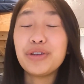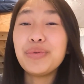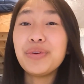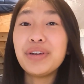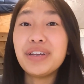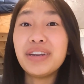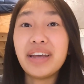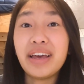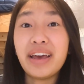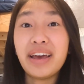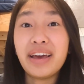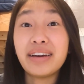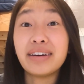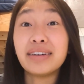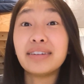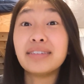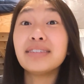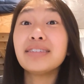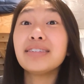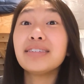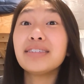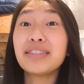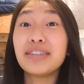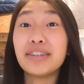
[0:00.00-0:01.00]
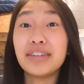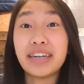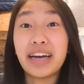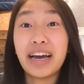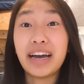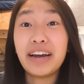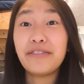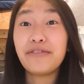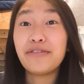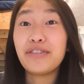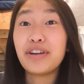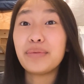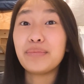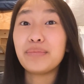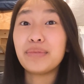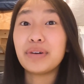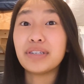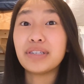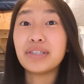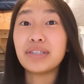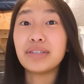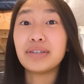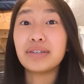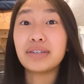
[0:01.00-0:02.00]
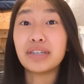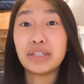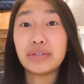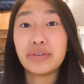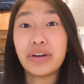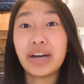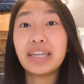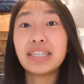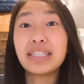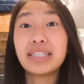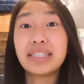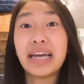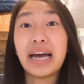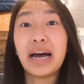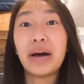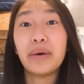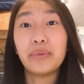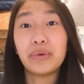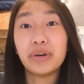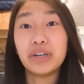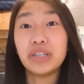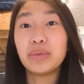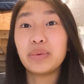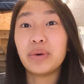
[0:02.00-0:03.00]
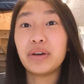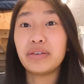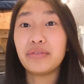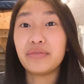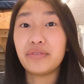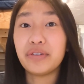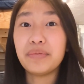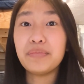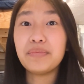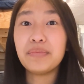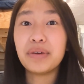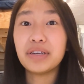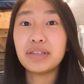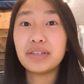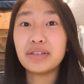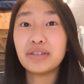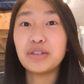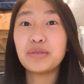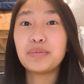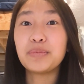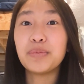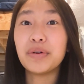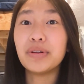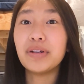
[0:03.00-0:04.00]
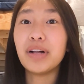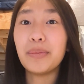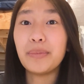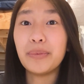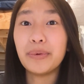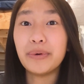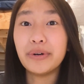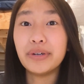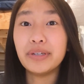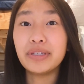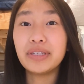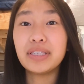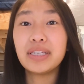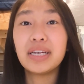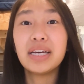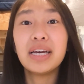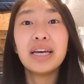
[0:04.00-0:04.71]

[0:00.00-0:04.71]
When you inhale, your diaphragm muscle contracts downwards while the rib muscles pull upwards.